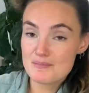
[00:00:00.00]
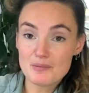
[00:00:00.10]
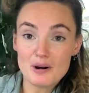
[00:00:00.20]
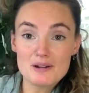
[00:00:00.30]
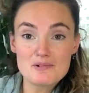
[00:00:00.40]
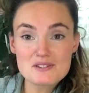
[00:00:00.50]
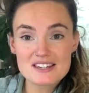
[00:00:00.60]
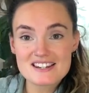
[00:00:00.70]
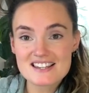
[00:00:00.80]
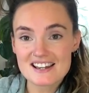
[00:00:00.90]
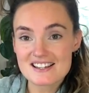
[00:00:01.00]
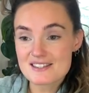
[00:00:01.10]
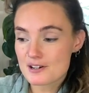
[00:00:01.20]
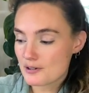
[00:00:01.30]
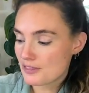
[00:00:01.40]
But what I was going to say is
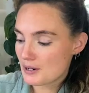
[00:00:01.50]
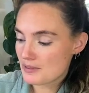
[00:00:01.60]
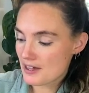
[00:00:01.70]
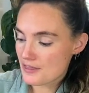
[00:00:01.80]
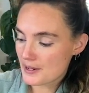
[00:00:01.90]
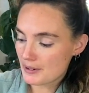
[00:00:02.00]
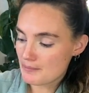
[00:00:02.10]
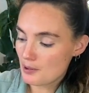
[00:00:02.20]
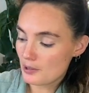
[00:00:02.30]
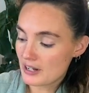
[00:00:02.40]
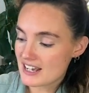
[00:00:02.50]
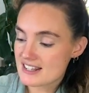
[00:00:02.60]
the good thing with anthurium pollen is